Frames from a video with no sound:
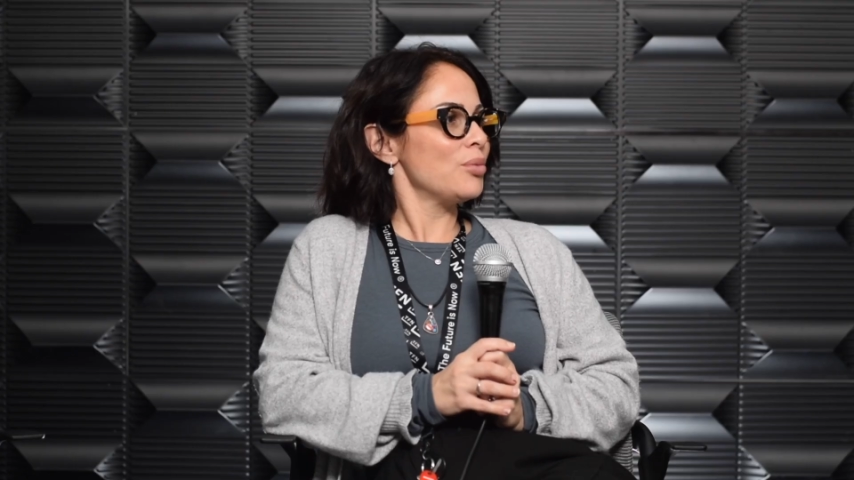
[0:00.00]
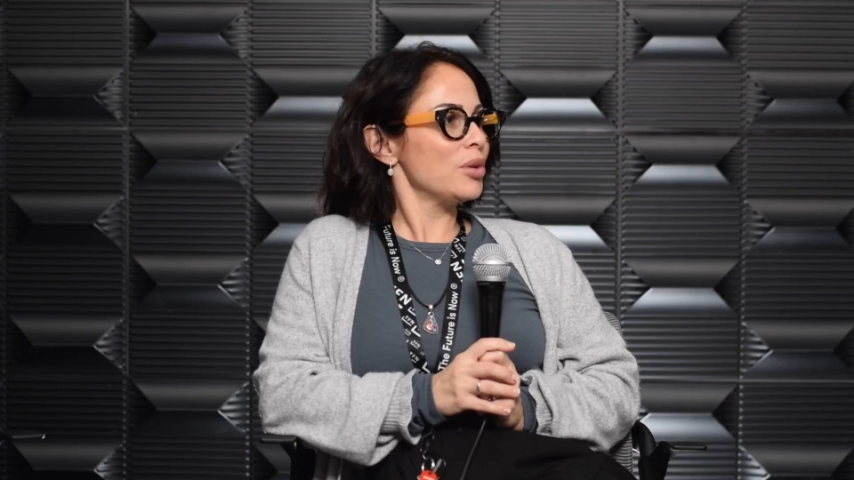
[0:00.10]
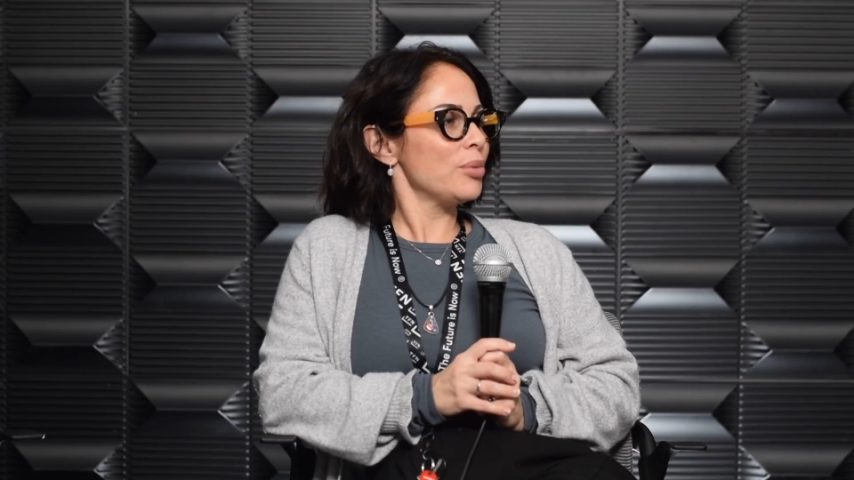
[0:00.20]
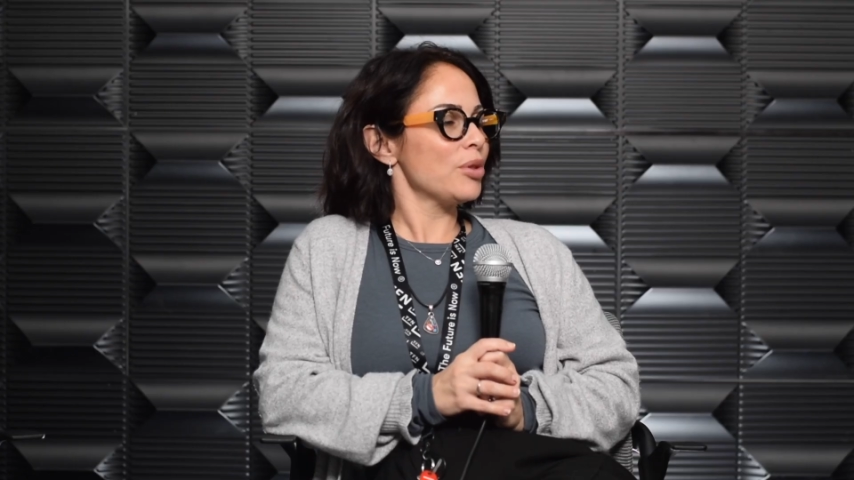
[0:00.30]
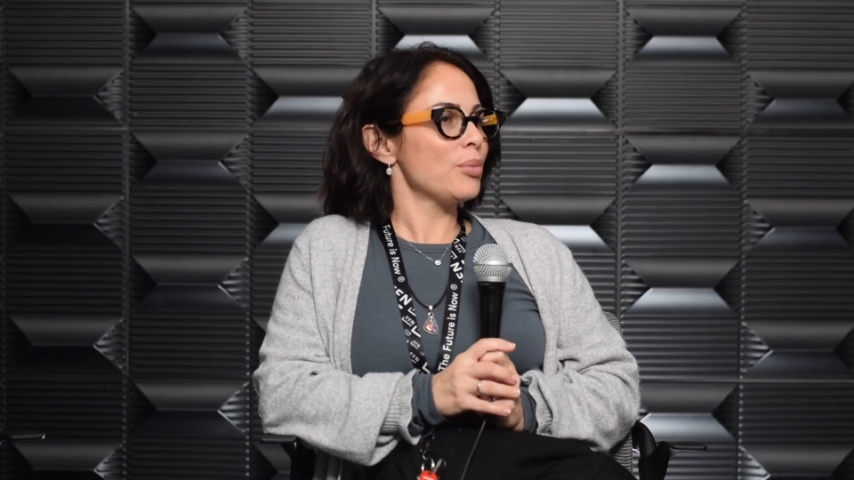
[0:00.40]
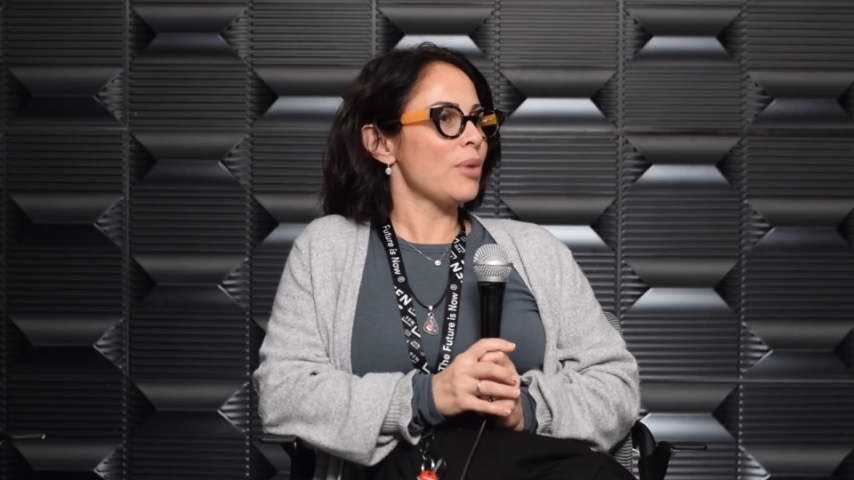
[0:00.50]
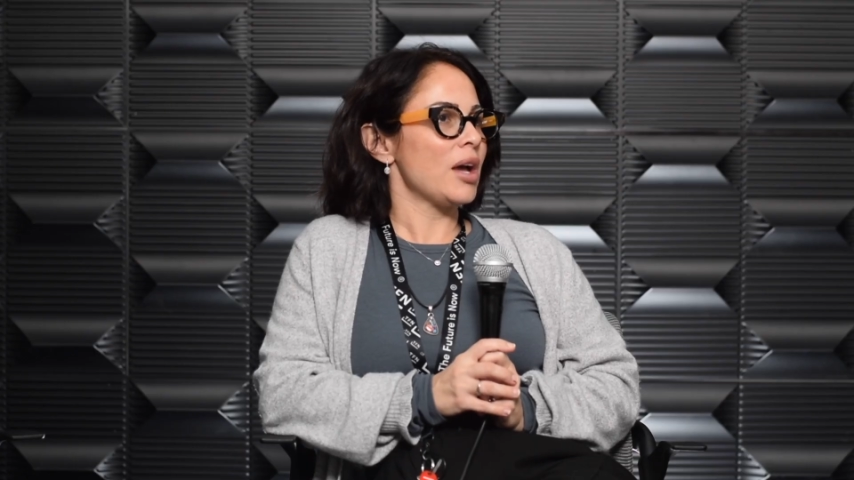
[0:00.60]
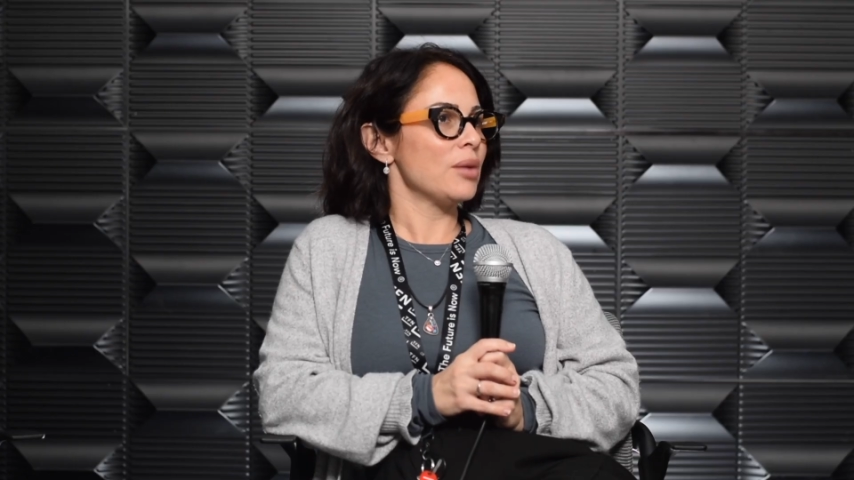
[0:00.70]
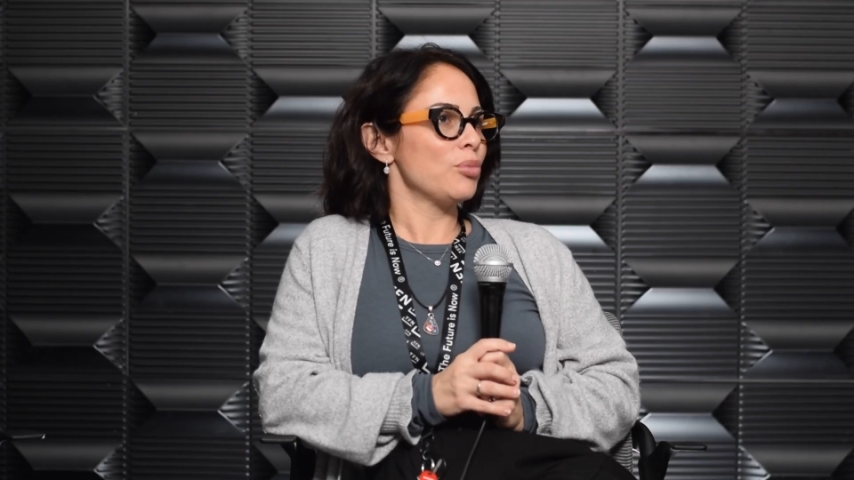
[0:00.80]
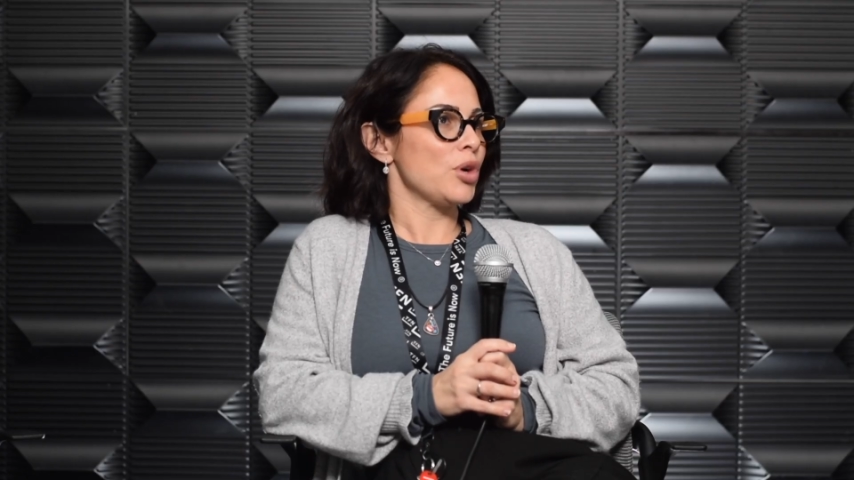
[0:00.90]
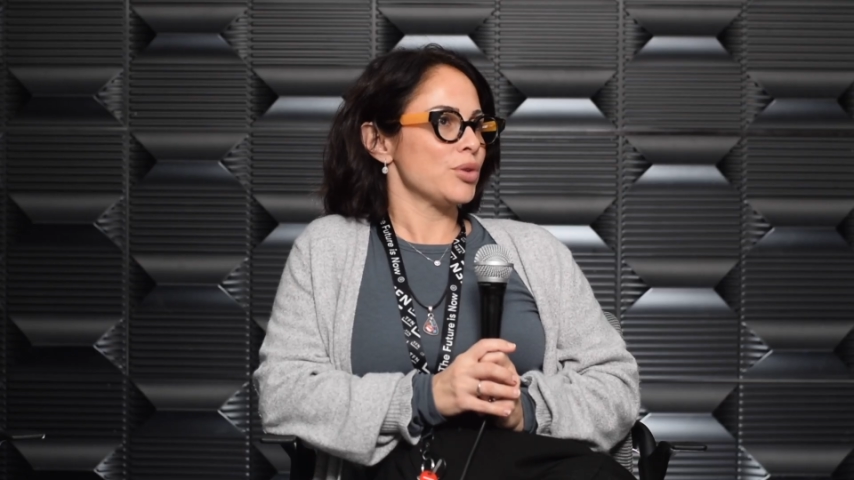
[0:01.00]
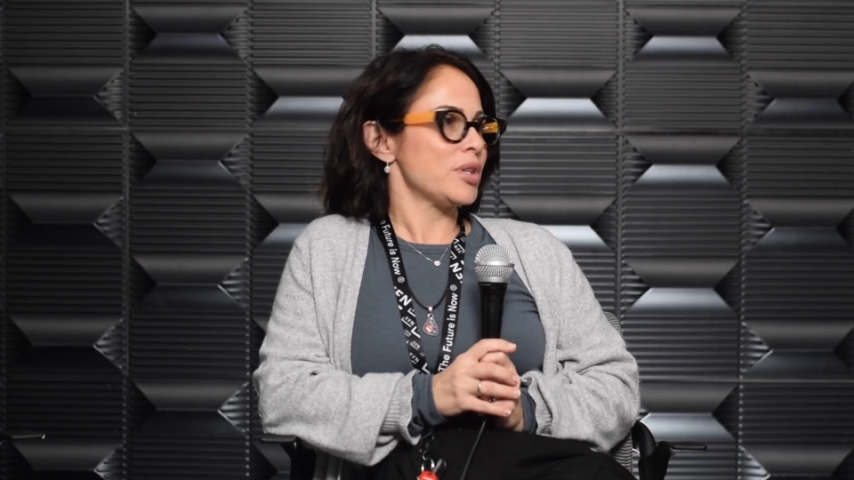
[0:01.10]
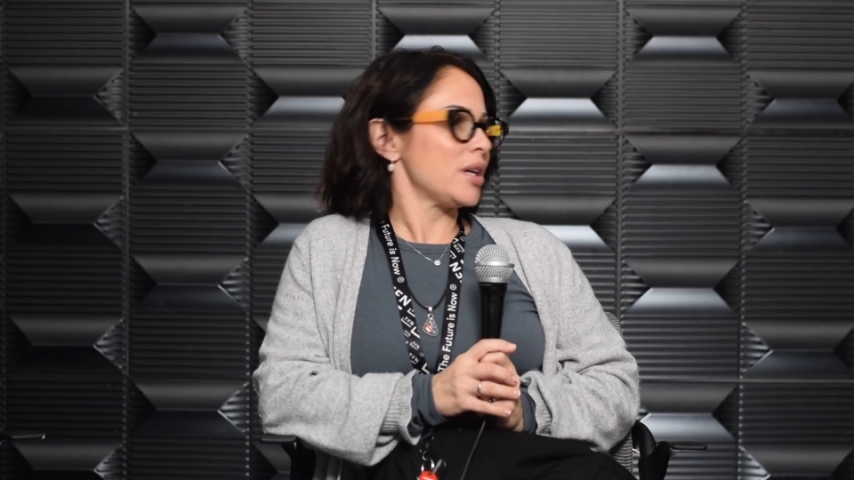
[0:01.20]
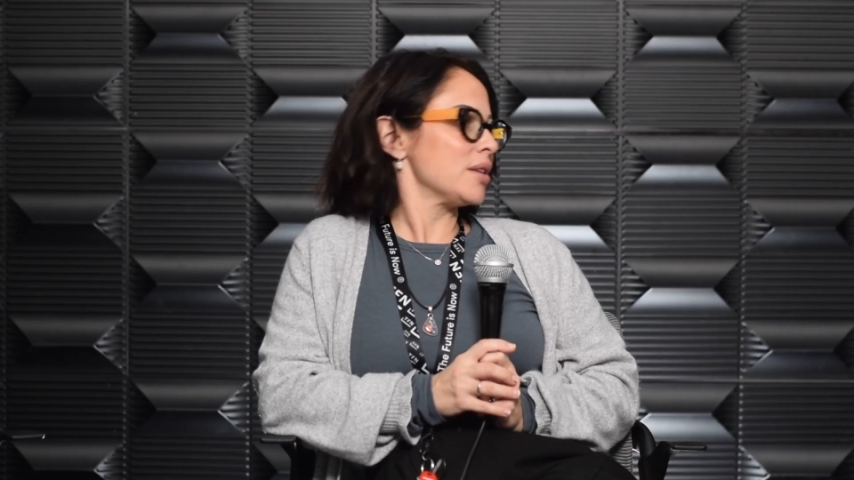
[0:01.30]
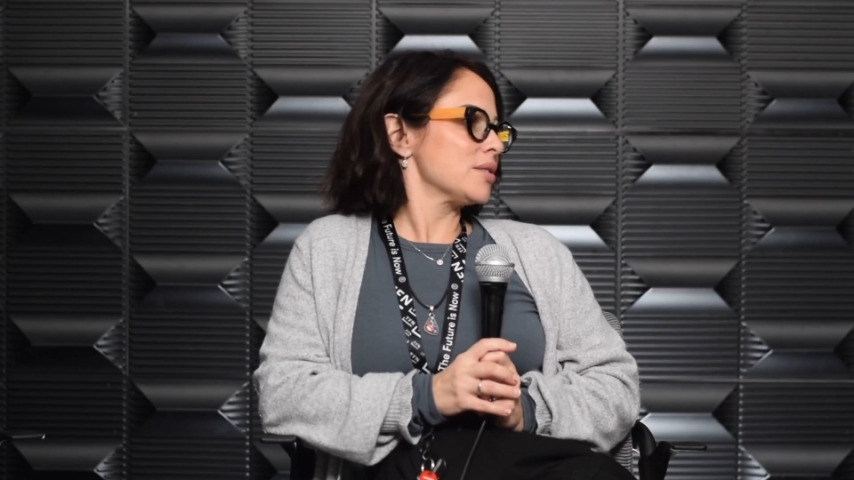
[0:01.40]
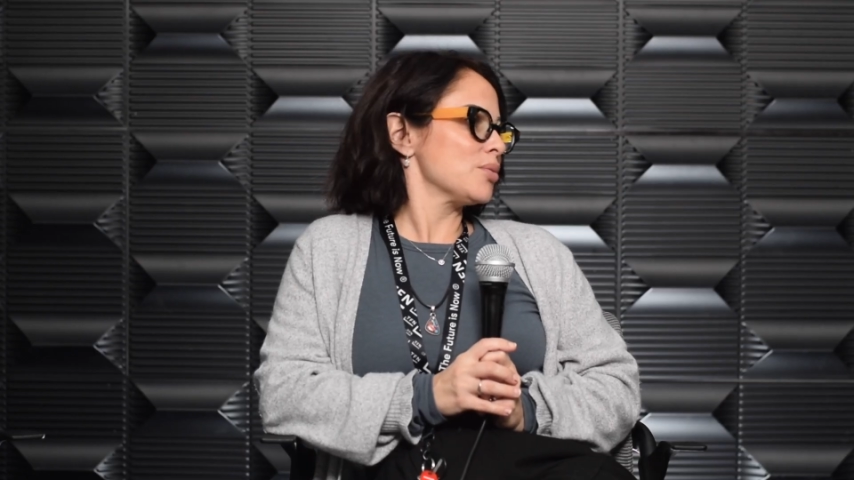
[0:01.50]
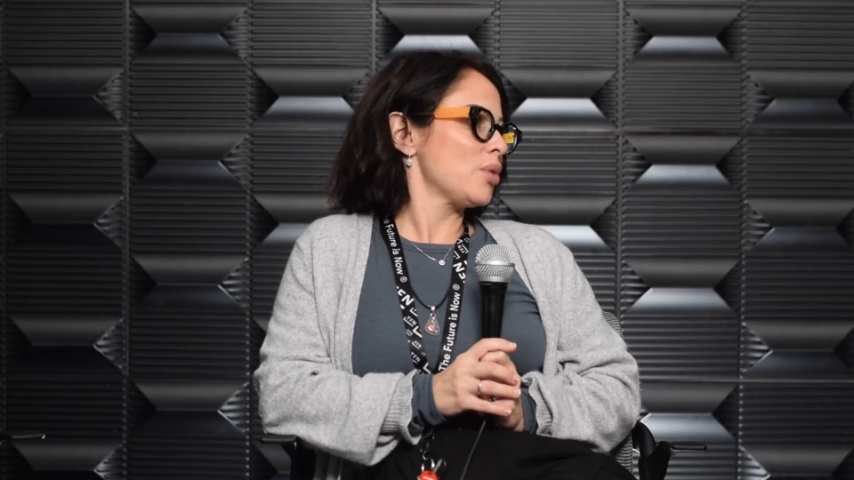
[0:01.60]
what about the buying process?